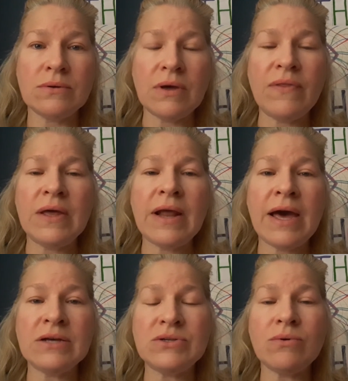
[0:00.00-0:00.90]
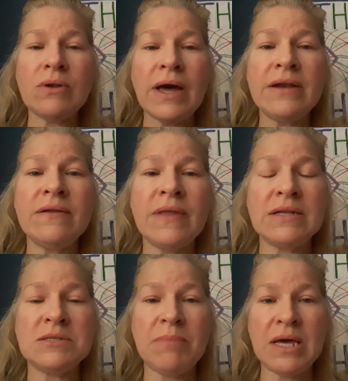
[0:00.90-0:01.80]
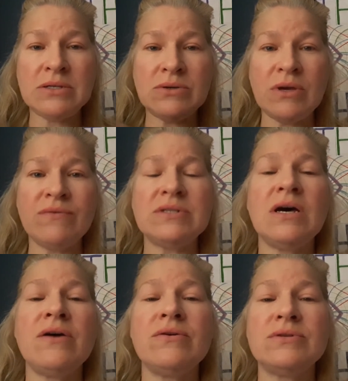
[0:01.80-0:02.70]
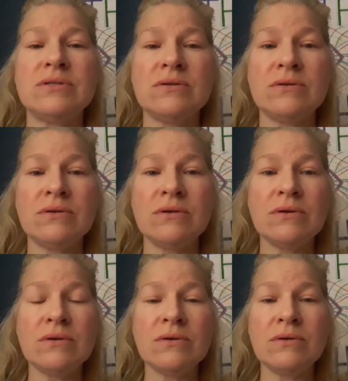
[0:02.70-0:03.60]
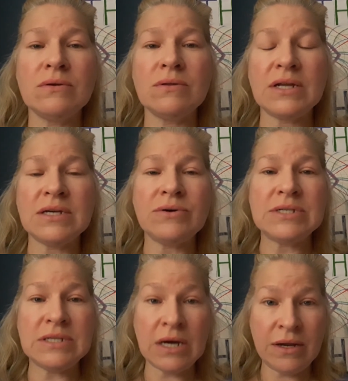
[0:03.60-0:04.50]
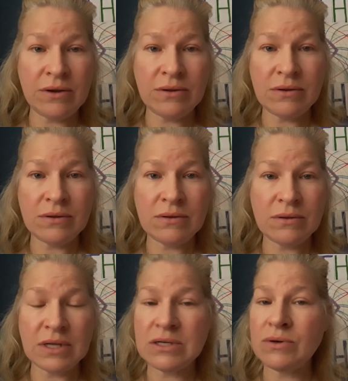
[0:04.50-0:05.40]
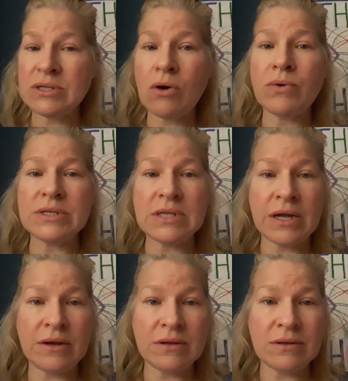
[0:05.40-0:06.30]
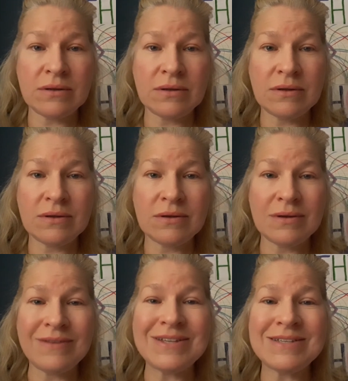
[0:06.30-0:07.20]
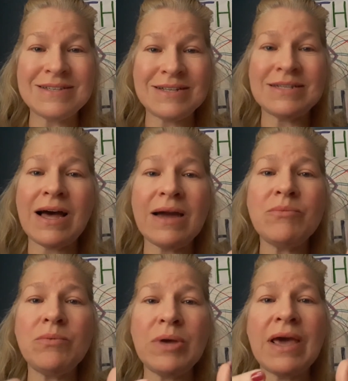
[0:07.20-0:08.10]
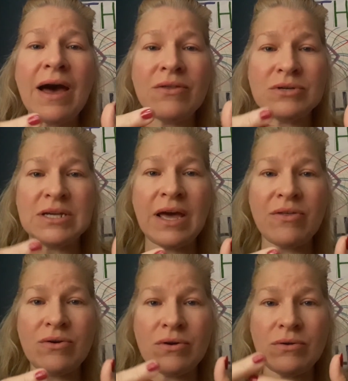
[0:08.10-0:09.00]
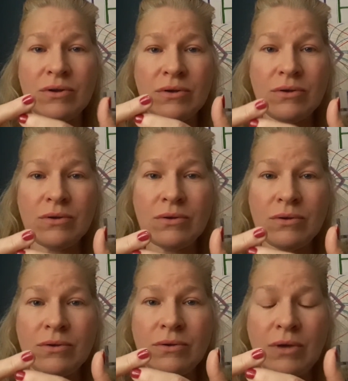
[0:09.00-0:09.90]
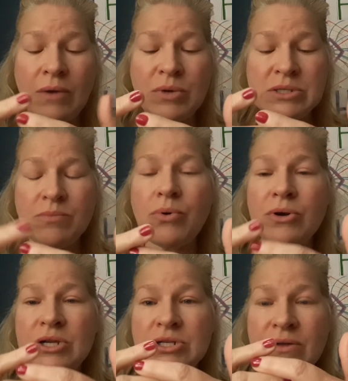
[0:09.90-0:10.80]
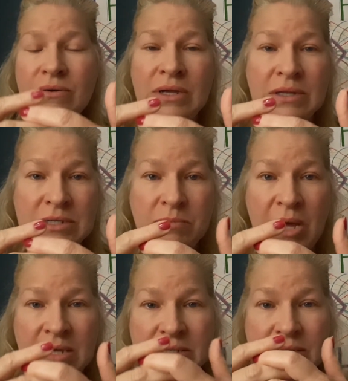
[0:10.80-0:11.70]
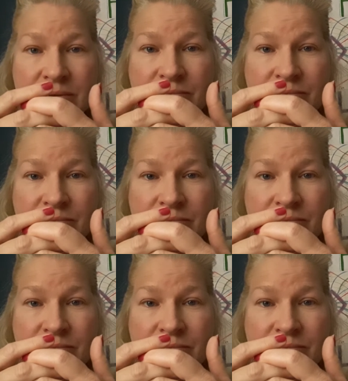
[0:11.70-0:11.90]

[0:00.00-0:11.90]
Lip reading: And then as you are aligned in that space, you give it to others. That's how it's done. That's how it's always done. And this is the time when we gather together and we support each other in this space.